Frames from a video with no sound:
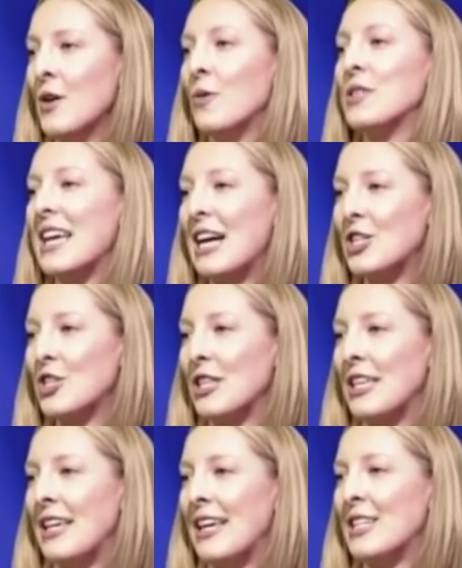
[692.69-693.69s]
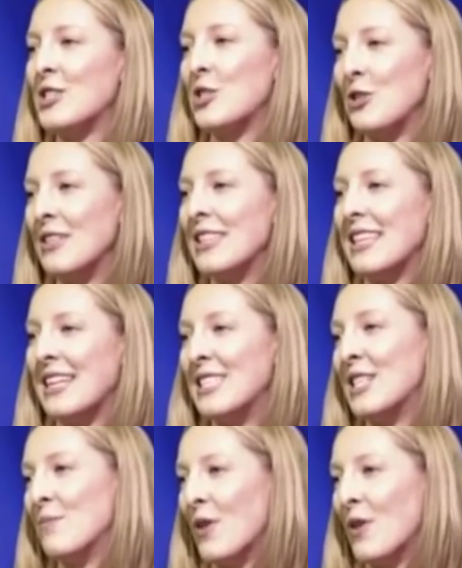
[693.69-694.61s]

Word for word: was actually a student that I did